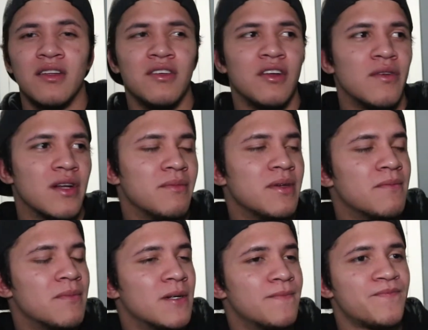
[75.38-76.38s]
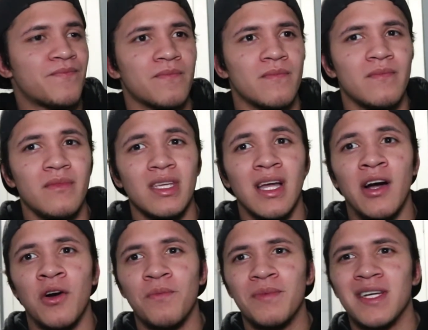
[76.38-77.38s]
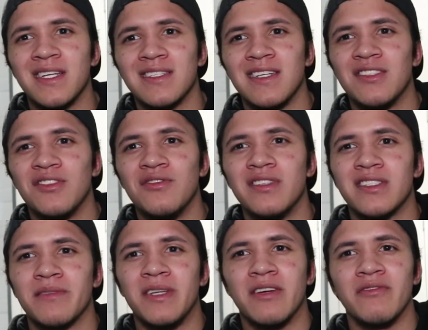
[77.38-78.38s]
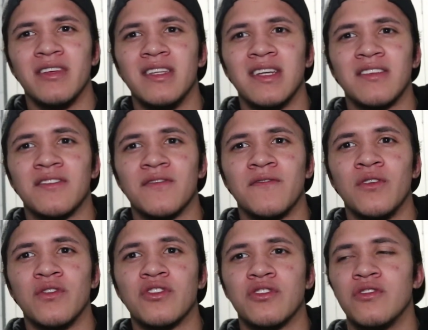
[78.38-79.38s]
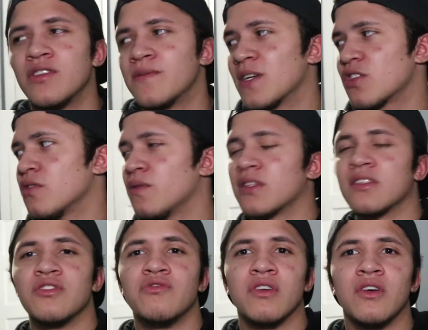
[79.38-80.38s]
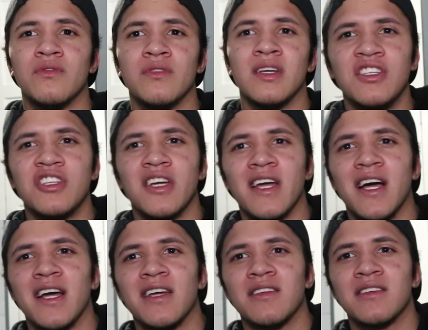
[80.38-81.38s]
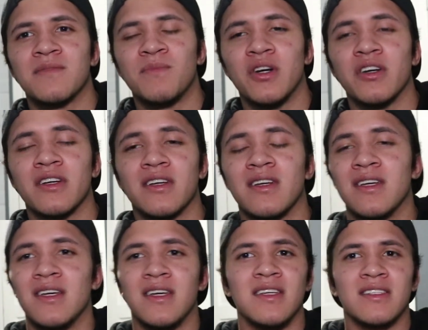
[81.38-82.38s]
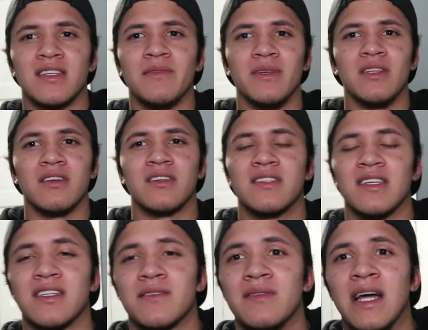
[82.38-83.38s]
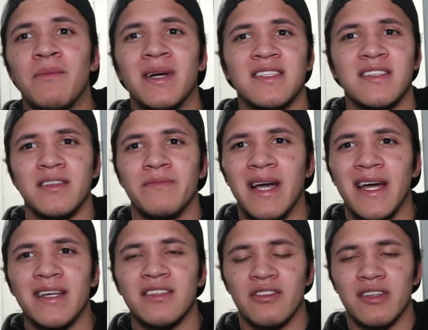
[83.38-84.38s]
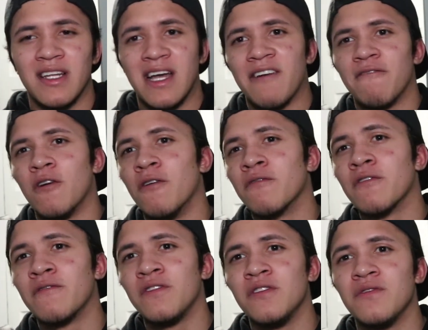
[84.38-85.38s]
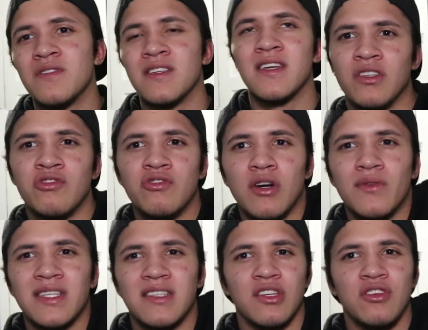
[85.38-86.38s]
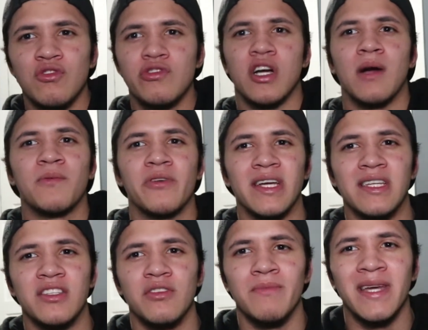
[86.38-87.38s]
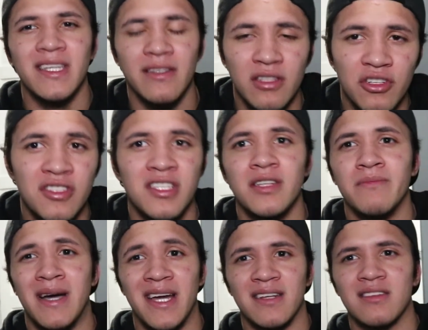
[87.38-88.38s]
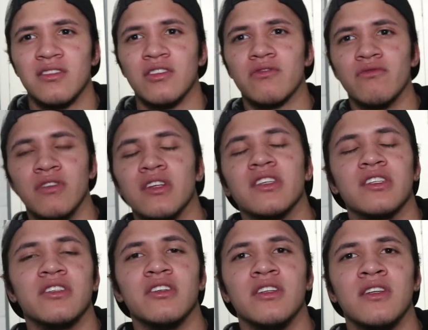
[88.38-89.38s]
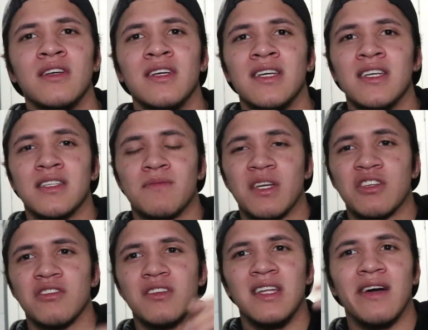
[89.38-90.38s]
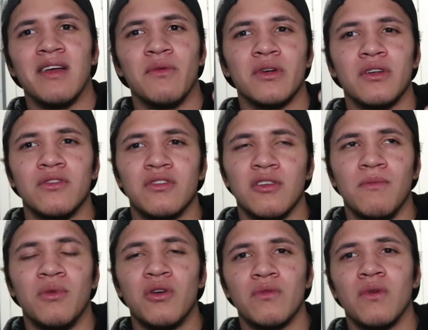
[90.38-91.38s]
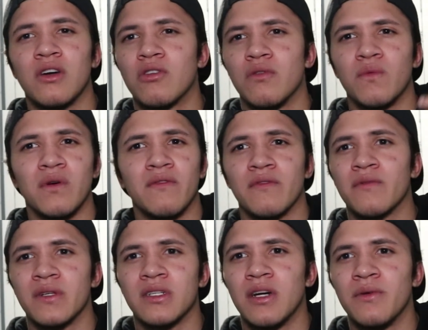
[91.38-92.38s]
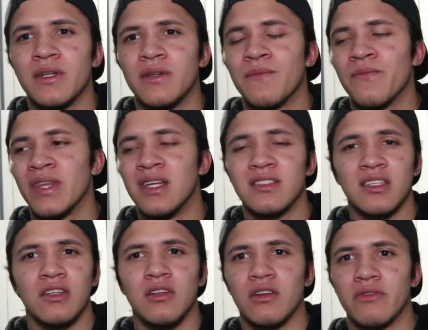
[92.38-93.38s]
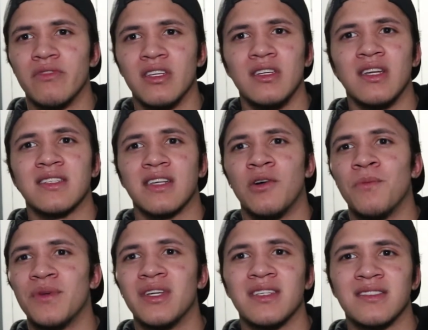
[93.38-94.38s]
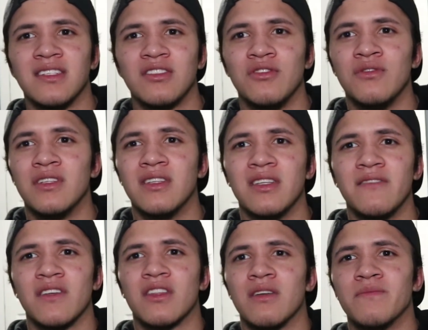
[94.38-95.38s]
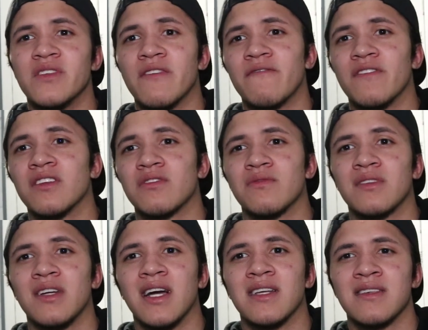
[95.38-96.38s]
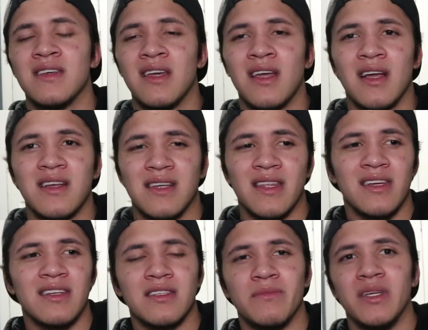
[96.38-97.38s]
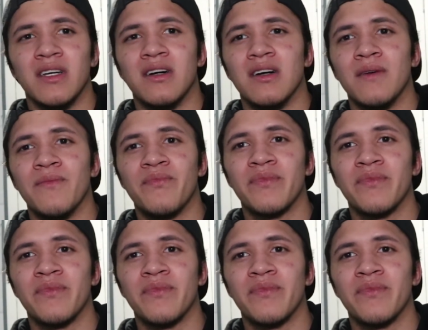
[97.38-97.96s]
know what I mean. But I hope you guys stay tuned. It's gonna be a really nice photo shoot, especially with the drone DJI Spark. It's gonna be look sick. Now my cinematics are gonna have overviews. The drone is a huge upgrade to making your cinematics look really good, especially now that we're going to the boardwalk or wherever we're going. It's gonna look really nice. I hope you guys stay tuned and leave a thumbs up for this one, guys, because I think it's gonna be a